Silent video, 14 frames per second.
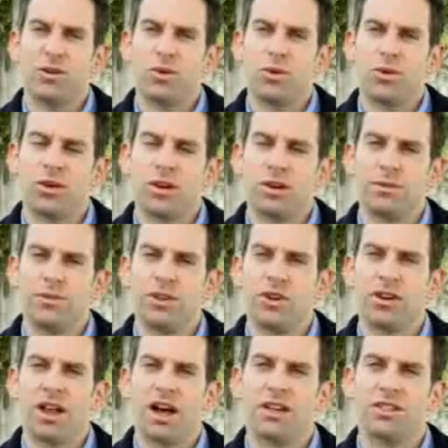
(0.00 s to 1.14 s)
or
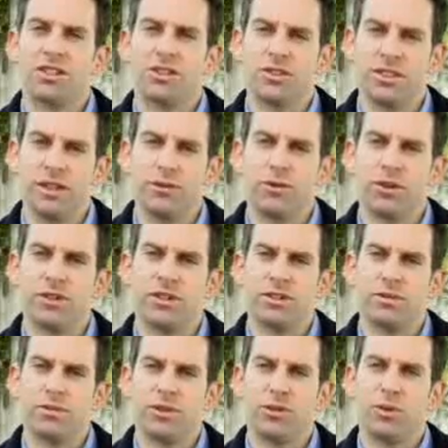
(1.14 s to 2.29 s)
neurological difference
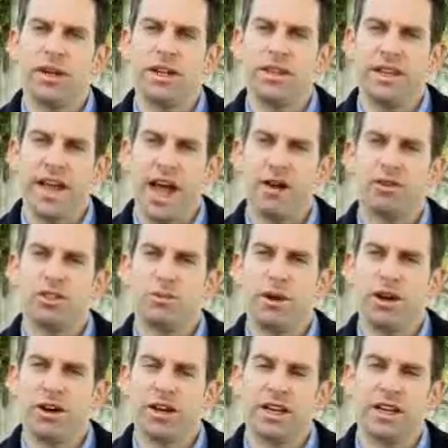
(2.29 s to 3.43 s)
between the average
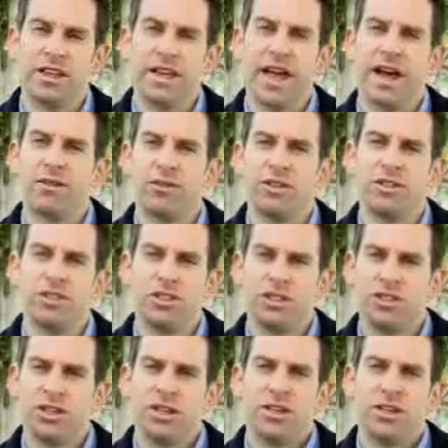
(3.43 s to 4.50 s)
American and the average